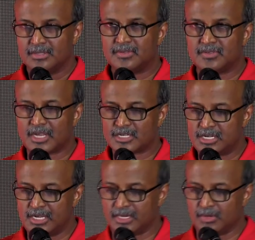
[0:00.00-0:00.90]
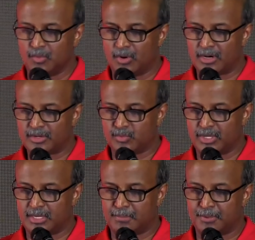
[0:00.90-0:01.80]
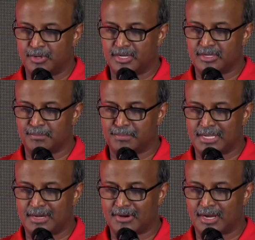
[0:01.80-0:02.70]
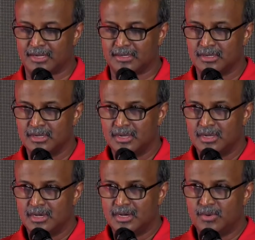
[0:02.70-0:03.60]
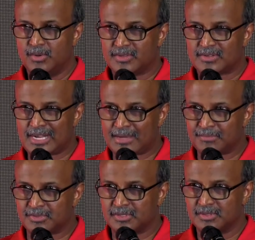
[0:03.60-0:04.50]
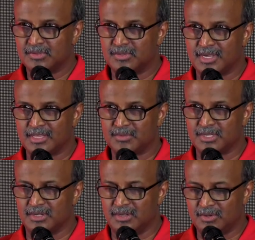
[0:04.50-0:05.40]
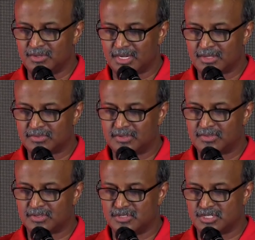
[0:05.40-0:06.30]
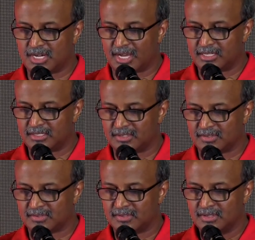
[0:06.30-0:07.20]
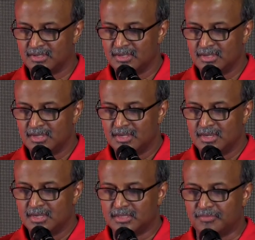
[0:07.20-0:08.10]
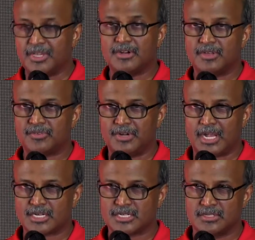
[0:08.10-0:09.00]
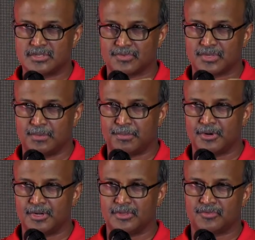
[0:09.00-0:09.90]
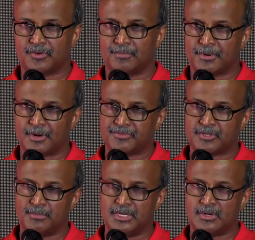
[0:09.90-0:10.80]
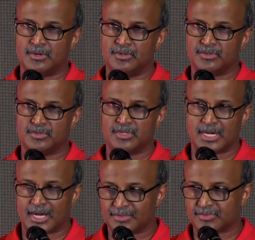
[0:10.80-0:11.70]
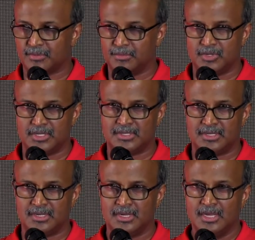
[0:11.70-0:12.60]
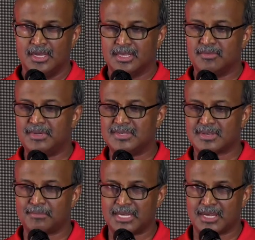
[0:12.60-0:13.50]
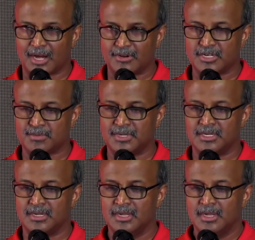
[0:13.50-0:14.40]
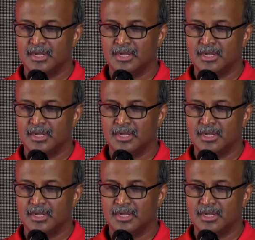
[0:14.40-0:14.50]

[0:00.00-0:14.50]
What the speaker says: This is actually an award-winning poet and playwright who was lumped together with neo-Nazis and jihadists. The vigorous reactions of Singaporeans from Prof. Tommy Koh to the arts community give me some encouragement